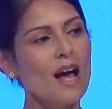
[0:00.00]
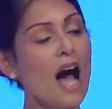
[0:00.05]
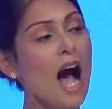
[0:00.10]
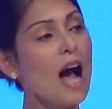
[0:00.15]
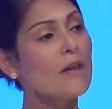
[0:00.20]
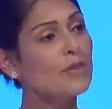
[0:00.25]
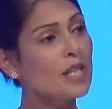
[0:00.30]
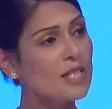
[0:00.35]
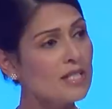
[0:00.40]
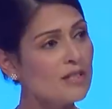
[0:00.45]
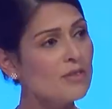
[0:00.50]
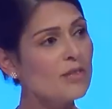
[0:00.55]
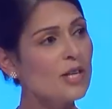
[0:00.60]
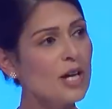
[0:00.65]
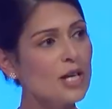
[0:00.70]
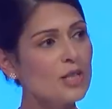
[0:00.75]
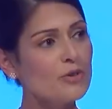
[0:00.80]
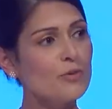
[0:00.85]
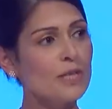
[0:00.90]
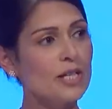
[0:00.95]
And there's a
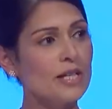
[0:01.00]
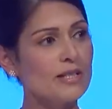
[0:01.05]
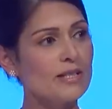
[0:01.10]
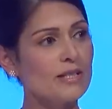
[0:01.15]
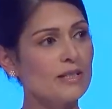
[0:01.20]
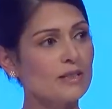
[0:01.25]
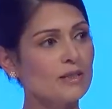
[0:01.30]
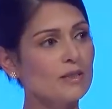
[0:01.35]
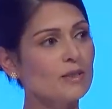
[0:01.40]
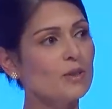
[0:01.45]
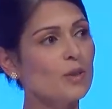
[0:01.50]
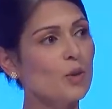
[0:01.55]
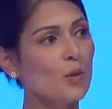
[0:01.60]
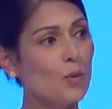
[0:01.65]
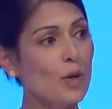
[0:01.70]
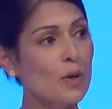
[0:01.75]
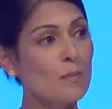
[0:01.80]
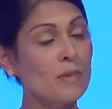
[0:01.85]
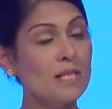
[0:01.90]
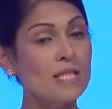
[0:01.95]
third reason
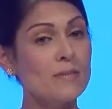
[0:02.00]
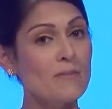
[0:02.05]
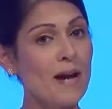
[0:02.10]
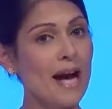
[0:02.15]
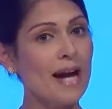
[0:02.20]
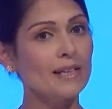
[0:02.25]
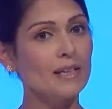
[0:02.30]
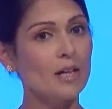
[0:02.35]
we must back